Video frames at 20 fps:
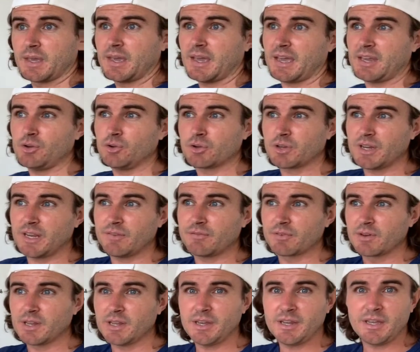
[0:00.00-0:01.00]
And you can have
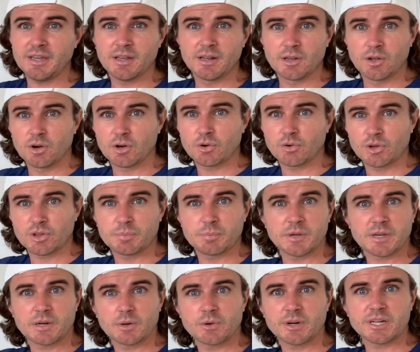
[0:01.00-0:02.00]
linear,
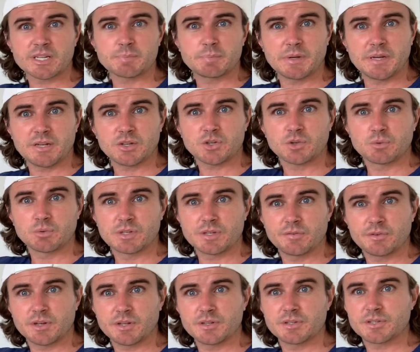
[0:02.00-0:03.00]
logarithmic, or exponential
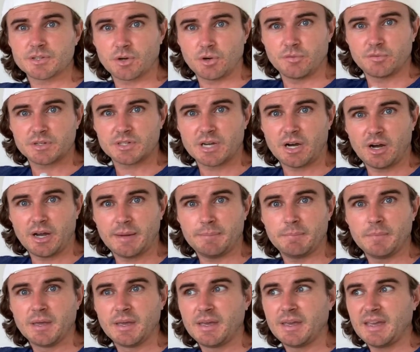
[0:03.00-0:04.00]
dividends over
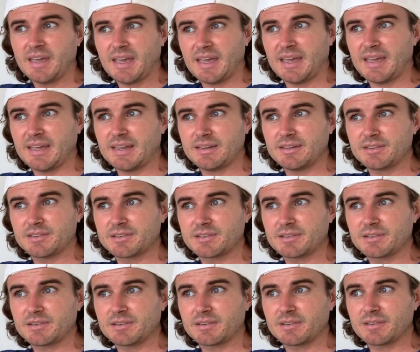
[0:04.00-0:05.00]
time, and
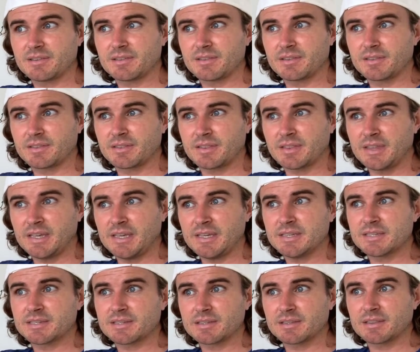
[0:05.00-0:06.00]

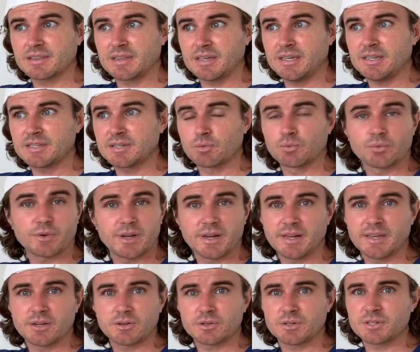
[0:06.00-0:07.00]
these are
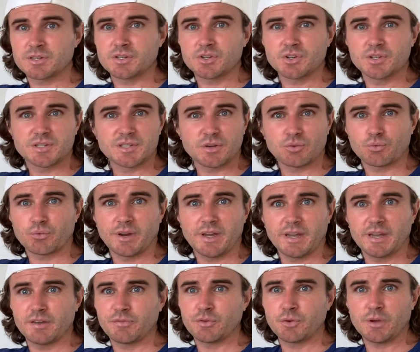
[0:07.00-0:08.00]
really good decisions. They're
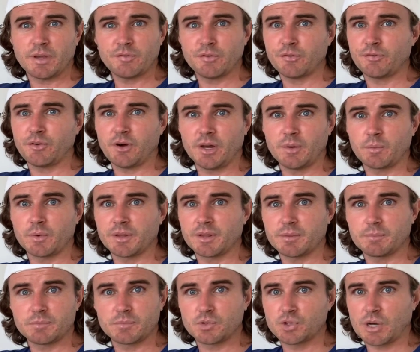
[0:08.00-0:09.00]
rare. If you ever find one of
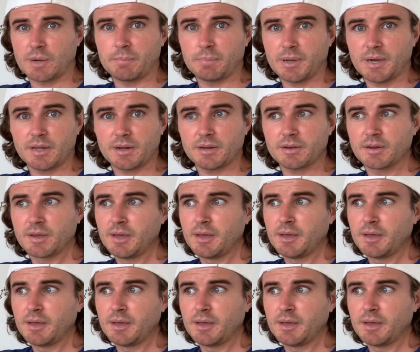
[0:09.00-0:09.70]
them, jump at it.